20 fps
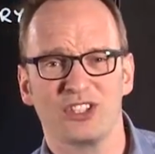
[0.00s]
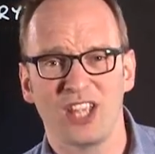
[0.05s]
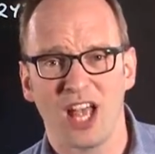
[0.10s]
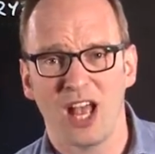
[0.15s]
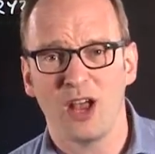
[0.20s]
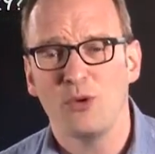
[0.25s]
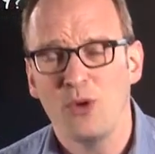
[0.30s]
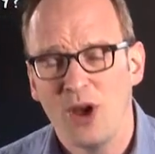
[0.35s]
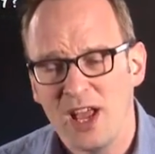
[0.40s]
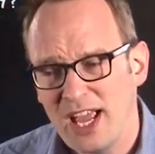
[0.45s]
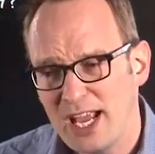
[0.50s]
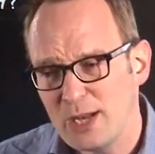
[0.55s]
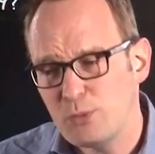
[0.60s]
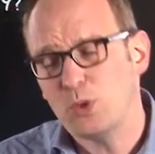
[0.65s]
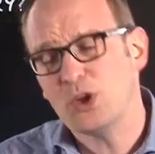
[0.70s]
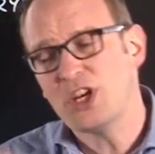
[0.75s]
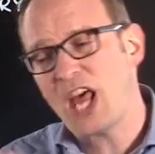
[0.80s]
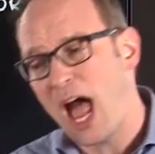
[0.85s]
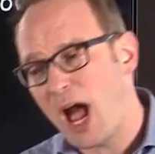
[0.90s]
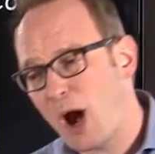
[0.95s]
So it
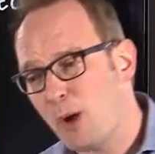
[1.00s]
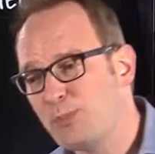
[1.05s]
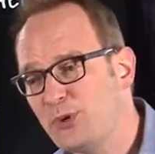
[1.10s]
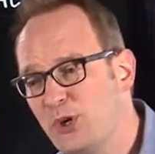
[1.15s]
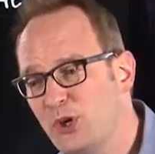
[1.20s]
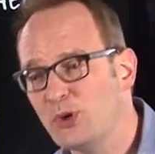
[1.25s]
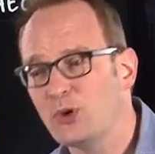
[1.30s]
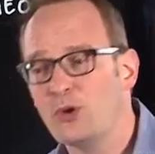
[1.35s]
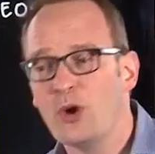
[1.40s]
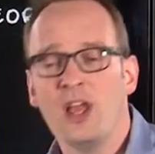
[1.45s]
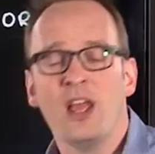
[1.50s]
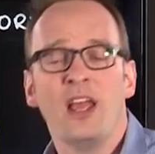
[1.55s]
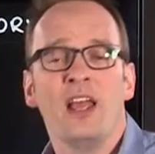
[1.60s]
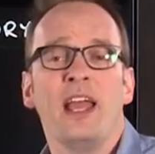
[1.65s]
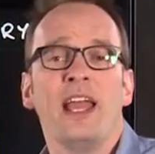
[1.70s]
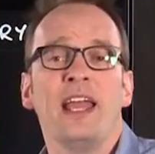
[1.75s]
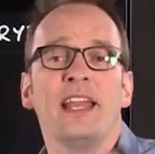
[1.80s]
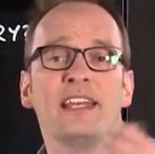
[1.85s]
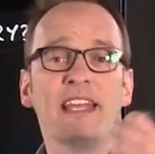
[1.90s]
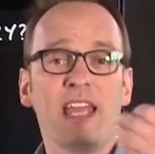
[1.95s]
would help you
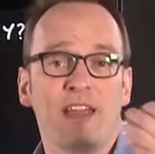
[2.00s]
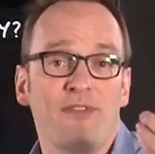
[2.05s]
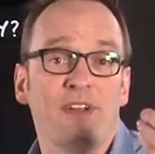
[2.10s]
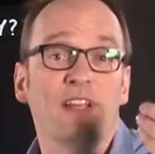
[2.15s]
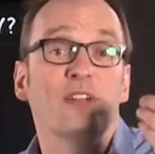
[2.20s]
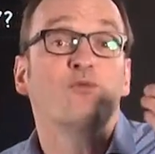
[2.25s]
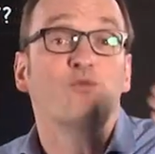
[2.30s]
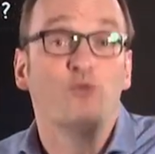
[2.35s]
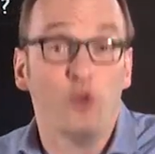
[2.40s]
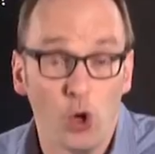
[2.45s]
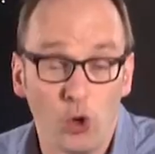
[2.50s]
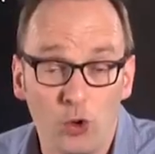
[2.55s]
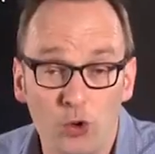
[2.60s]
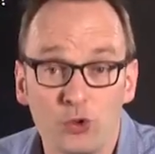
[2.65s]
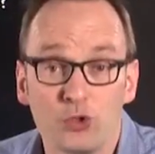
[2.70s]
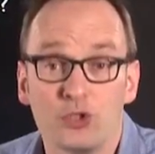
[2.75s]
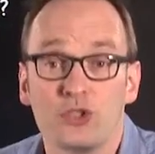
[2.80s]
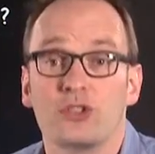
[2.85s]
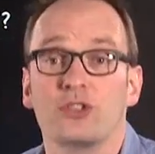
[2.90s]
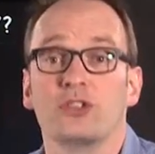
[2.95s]
in giving
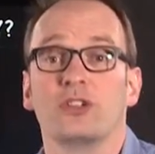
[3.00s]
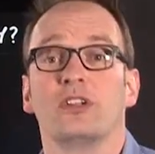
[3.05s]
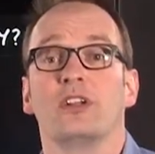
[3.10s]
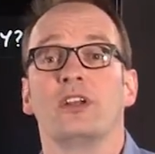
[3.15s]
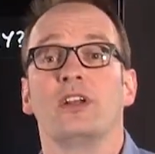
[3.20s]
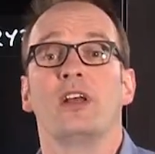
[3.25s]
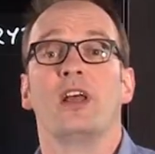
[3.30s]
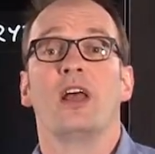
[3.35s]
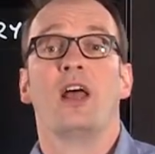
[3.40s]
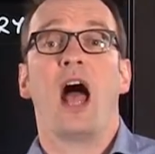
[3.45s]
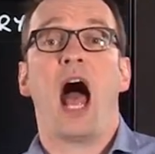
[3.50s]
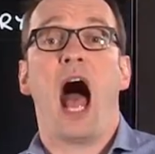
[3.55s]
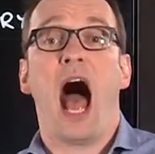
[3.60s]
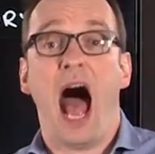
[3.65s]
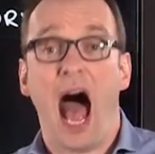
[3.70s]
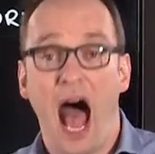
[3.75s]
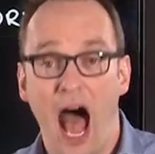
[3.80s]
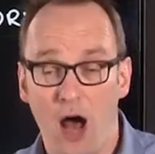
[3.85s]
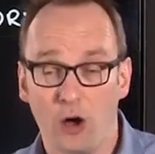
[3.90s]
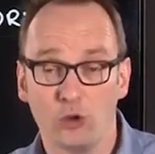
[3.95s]
rules,
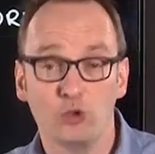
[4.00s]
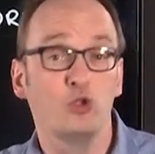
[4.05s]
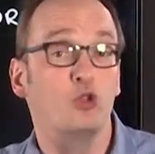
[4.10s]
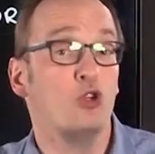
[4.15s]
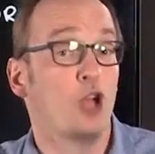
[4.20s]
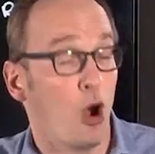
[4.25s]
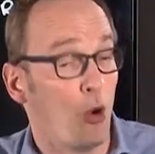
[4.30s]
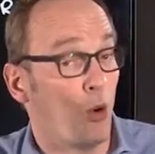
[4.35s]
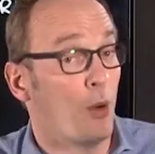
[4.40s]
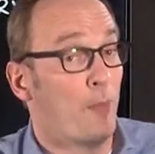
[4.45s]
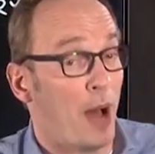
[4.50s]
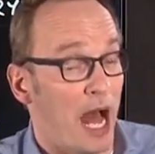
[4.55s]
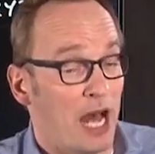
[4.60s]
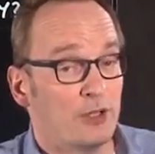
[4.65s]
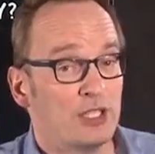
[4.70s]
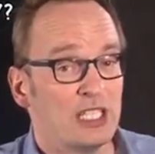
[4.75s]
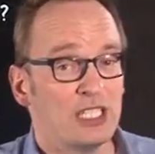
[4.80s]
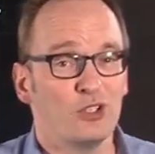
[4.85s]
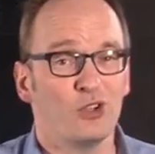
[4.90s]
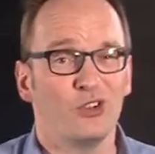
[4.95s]
how to go
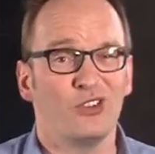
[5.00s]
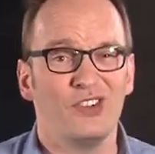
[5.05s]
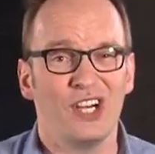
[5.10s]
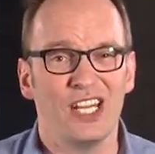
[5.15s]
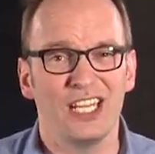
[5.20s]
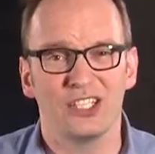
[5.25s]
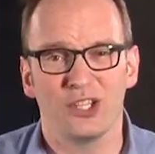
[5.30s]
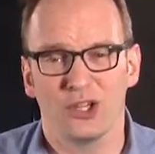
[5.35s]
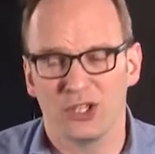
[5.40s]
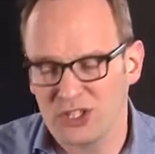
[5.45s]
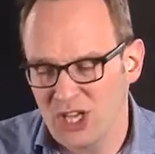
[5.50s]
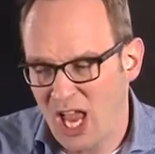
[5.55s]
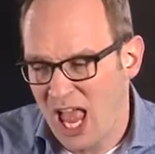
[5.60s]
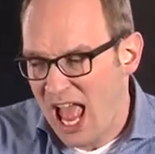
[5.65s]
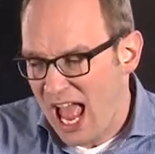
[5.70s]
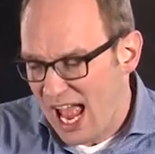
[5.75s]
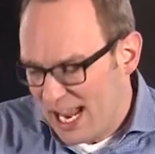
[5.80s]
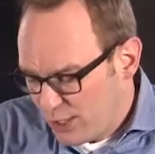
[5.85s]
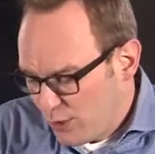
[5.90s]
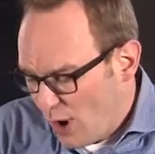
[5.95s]
about in your research,
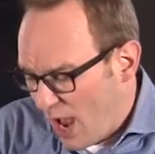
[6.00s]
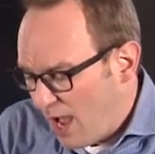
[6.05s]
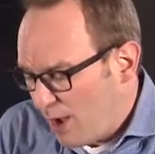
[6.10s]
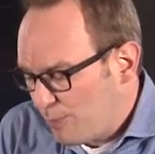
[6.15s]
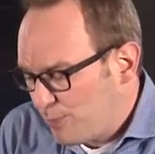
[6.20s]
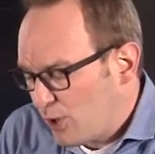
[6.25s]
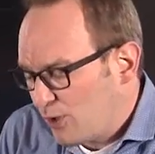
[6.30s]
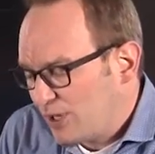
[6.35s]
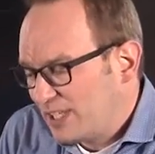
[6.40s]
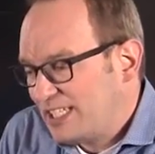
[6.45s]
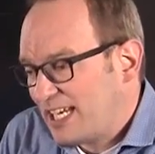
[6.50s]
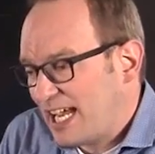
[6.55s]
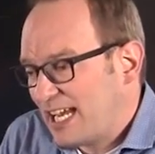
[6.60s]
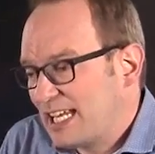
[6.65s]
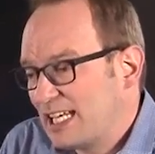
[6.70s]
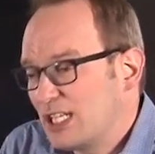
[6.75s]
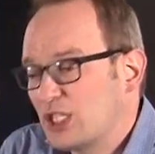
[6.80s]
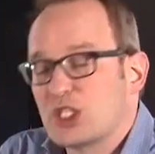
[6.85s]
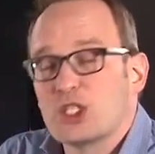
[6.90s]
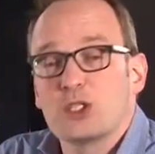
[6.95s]
and to help you in
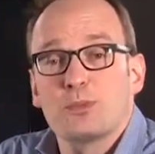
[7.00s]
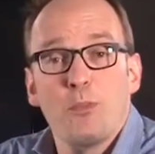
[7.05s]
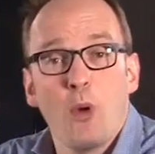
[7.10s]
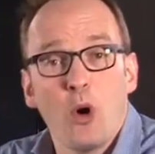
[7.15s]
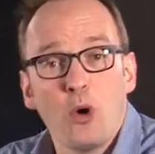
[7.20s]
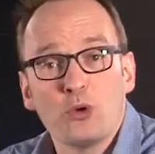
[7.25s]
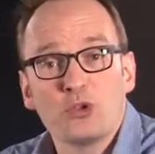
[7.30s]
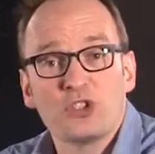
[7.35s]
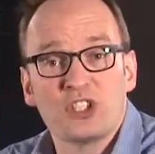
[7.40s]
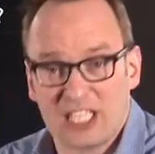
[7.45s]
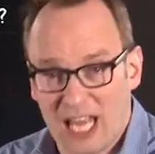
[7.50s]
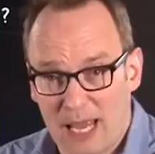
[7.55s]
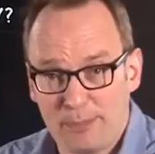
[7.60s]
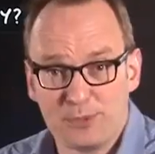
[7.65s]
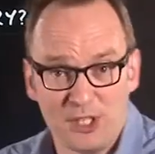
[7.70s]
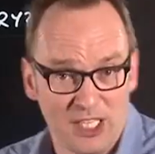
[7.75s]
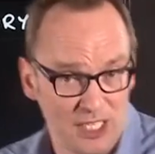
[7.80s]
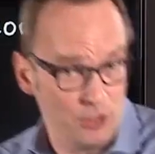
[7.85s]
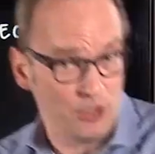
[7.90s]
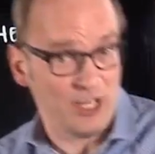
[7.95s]
taking small
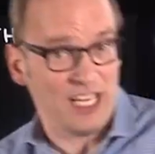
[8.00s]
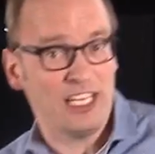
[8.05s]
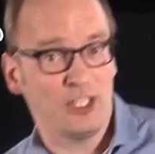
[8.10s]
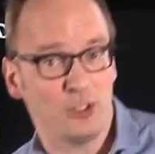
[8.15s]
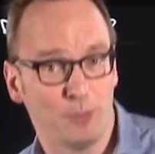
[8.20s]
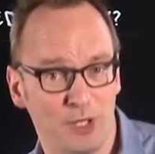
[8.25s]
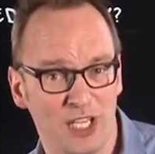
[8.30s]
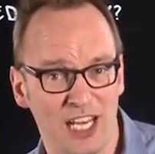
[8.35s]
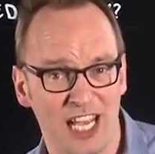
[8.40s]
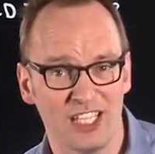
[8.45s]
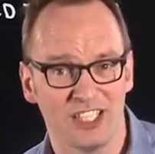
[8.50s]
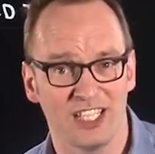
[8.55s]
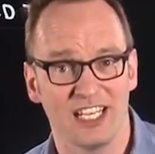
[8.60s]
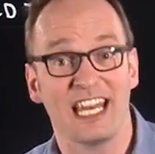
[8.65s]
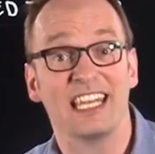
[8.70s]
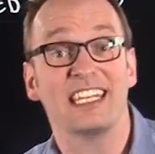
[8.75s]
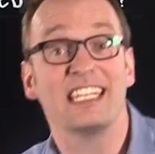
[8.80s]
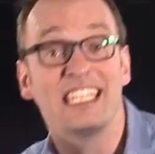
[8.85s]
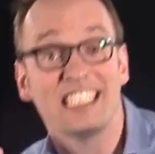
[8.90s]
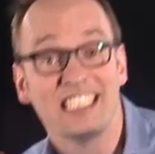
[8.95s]
steps in your
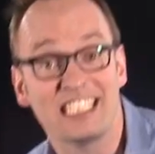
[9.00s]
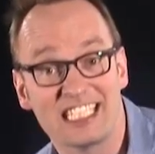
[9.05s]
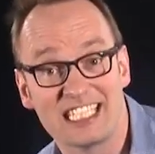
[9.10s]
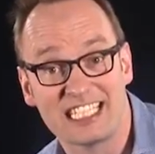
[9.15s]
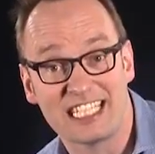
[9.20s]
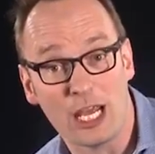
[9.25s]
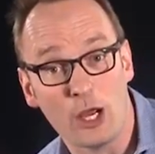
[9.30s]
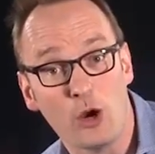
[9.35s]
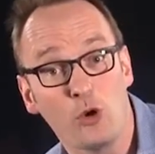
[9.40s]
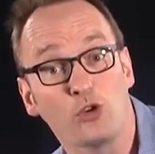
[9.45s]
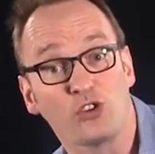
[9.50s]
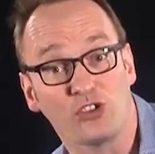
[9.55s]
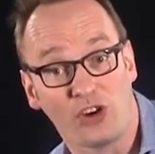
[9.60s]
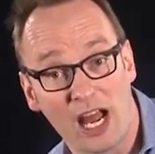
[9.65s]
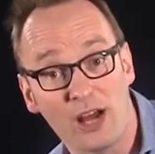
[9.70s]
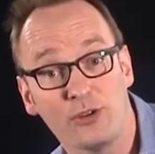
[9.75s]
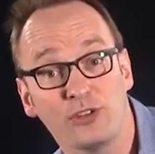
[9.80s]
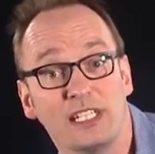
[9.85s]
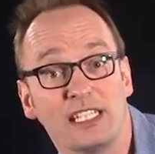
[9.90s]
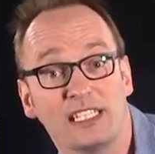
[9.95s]
interpretation and then still
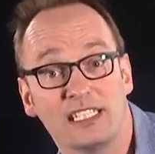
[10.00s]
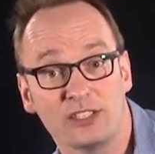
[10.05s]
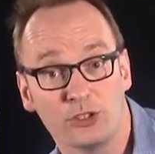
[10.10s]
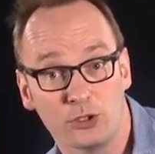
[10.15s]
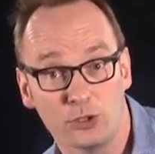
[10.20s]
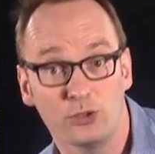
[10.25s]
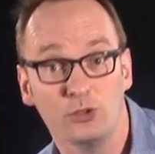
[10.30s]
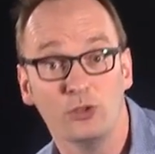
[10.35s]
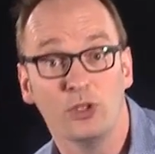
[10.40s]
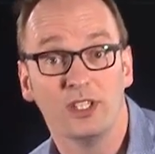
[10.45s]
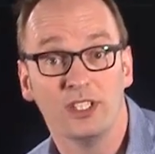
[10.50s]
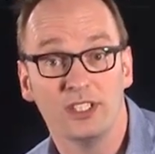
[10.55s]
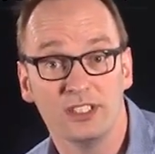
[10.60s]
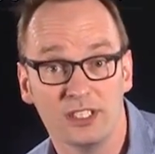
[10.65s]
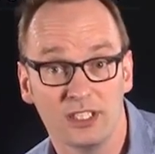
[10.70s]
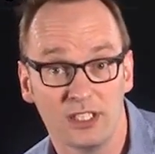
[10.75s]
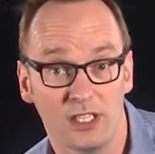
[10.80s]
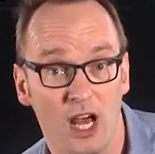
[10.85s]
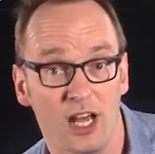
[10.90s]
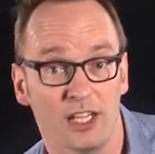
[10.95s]
ground it to
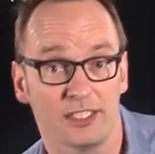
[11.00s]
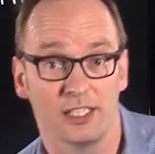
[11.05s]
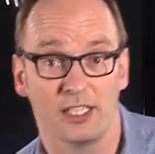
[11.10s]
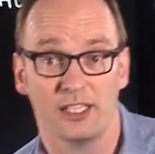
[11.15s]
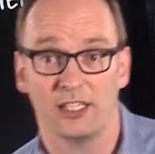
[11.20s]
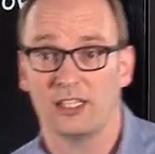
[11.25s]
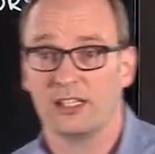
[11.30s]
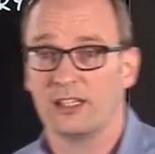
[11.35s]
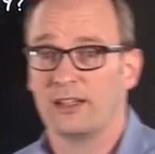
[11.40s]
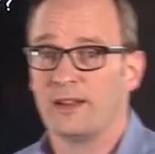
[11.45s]
the data.